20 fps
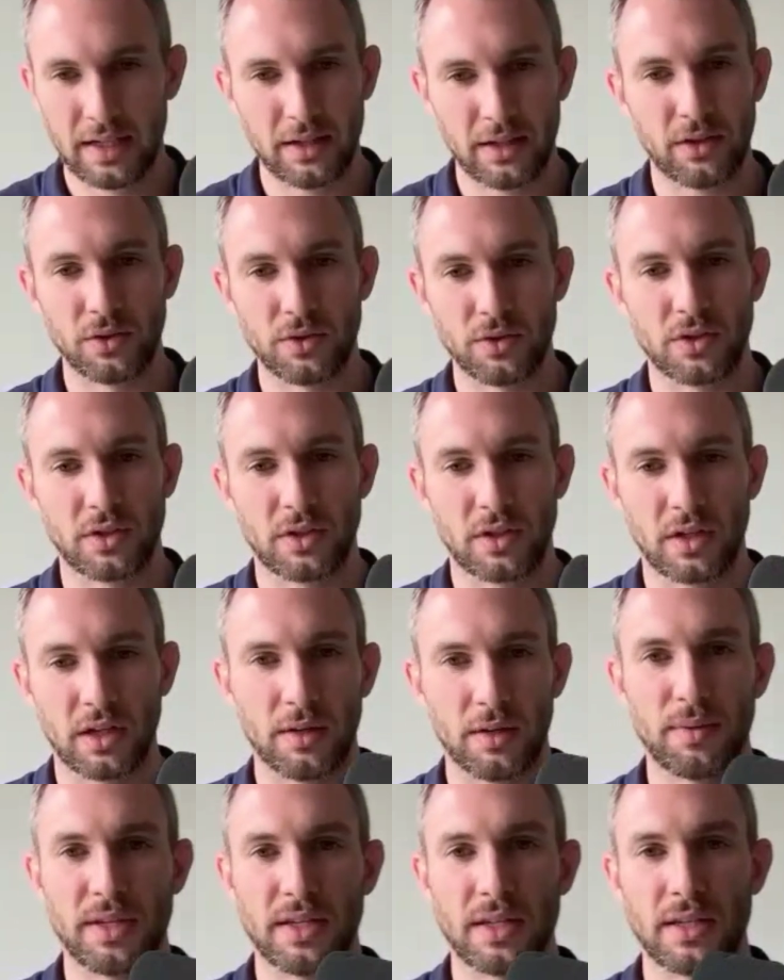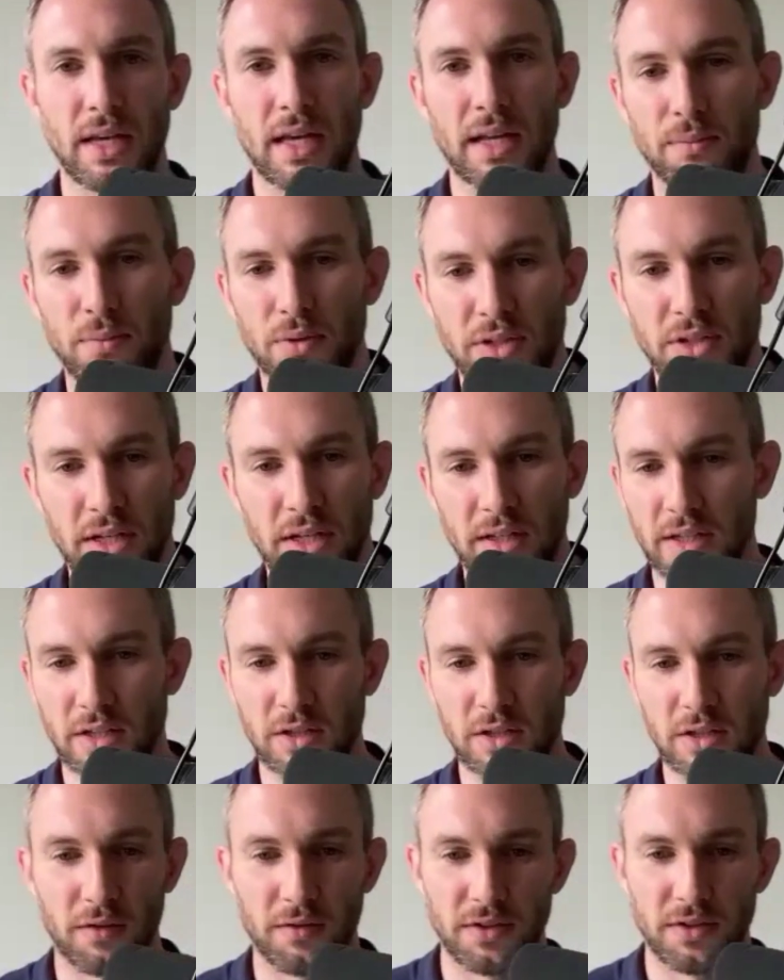there's going to be, and particularly in
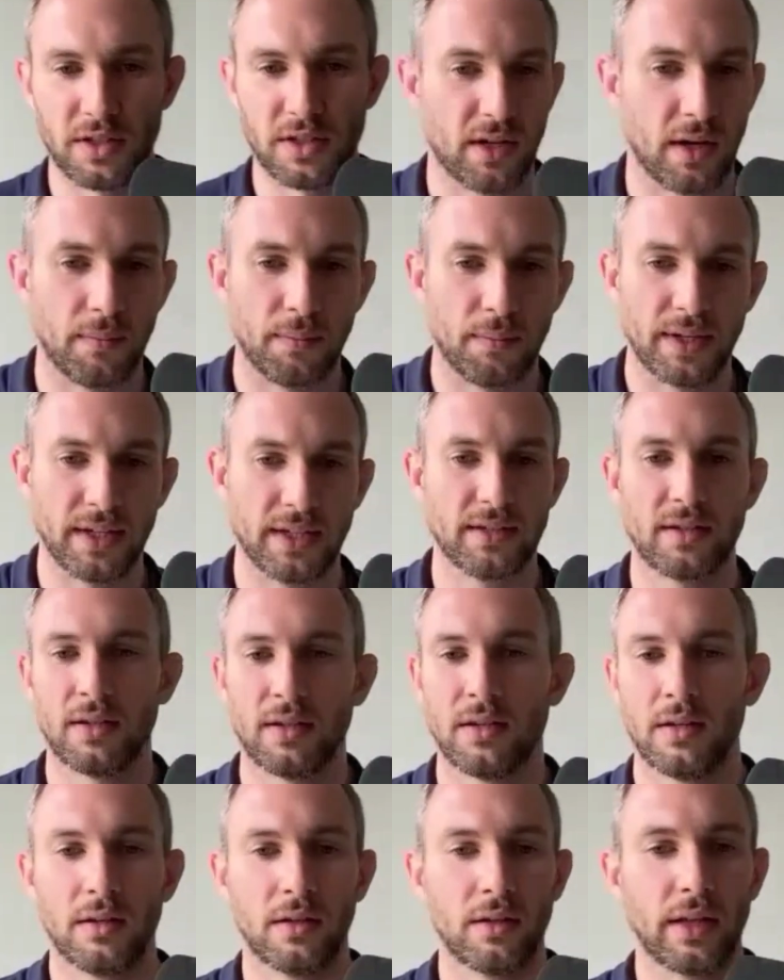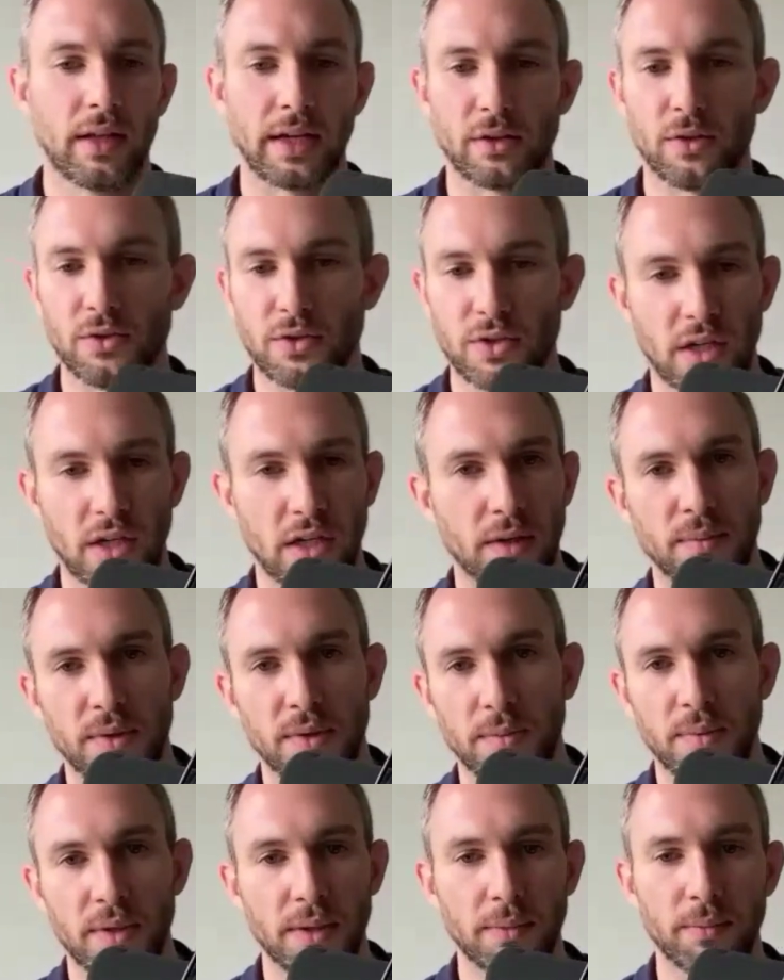services companies, like there's going to
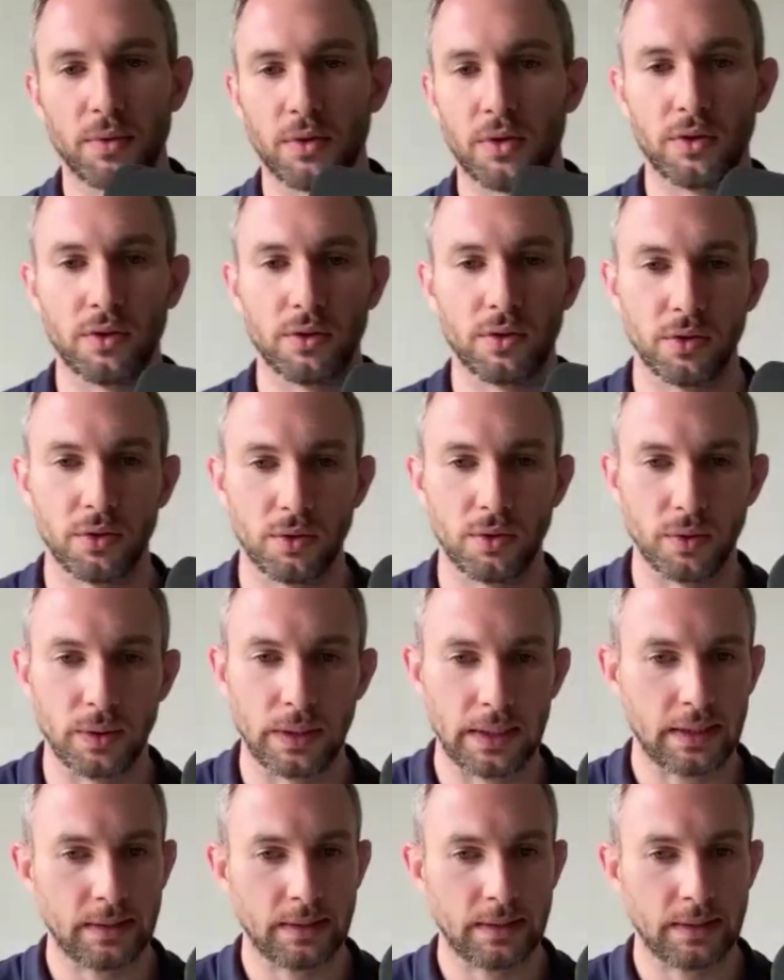be people who